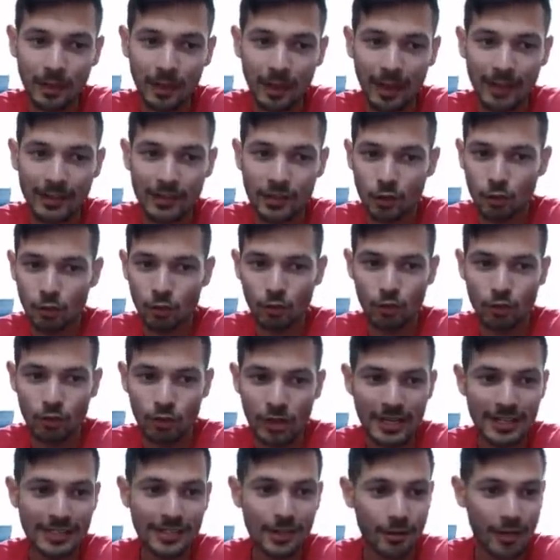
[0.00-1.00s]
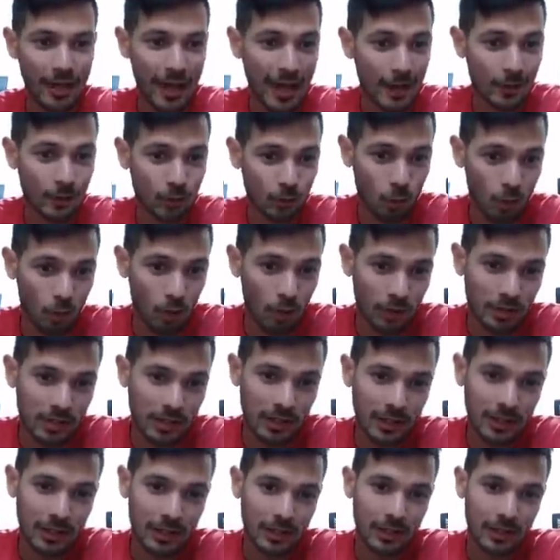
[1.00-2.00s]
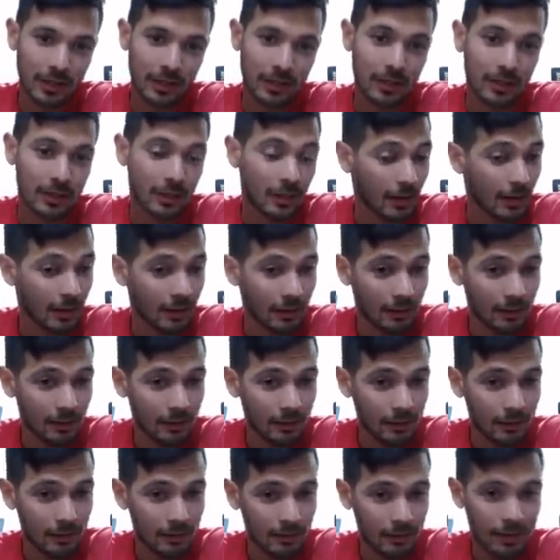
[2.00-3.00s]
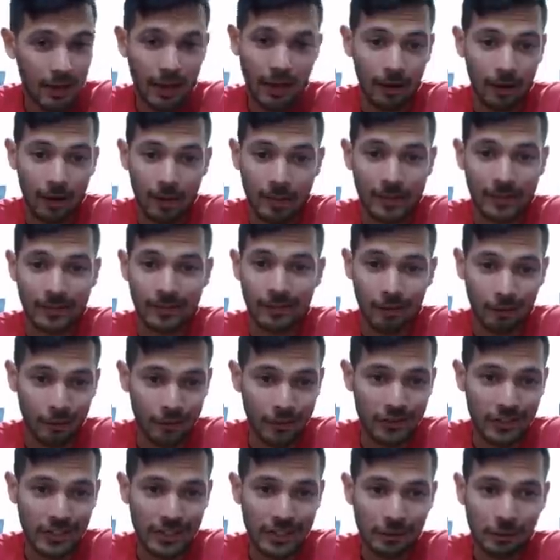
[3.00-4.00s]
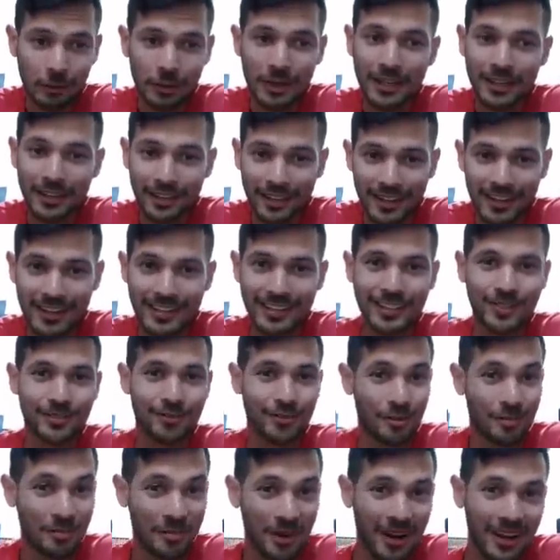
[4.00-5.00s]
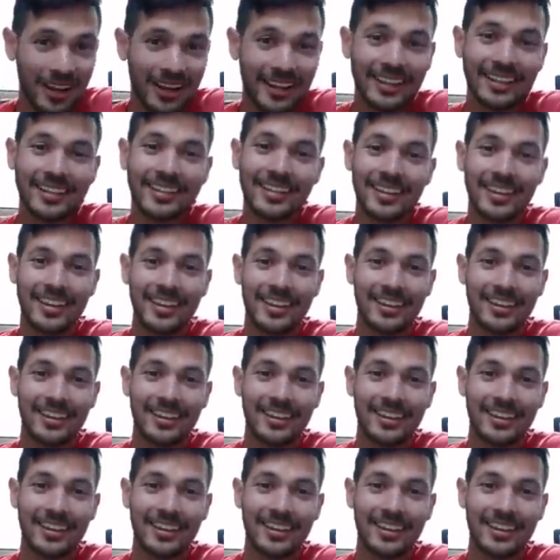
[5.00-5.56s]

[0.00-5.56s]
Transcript: And so you need to know the hours worked. And yeah, I mean, honestly, looking at this for my